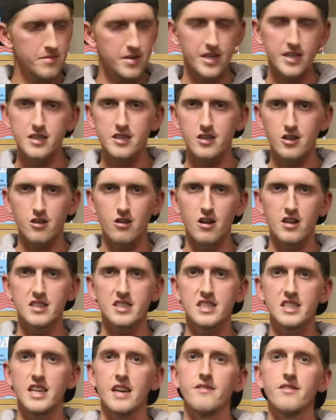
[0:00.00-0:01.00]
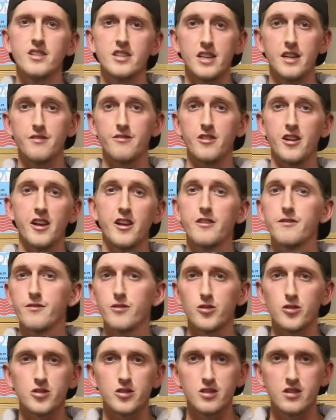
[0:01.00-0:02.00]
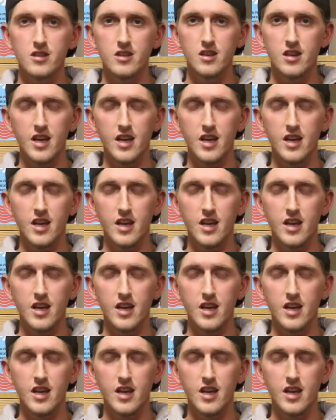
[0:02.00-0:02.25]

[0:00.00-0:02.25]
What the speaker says: mixed across 7 different intervals.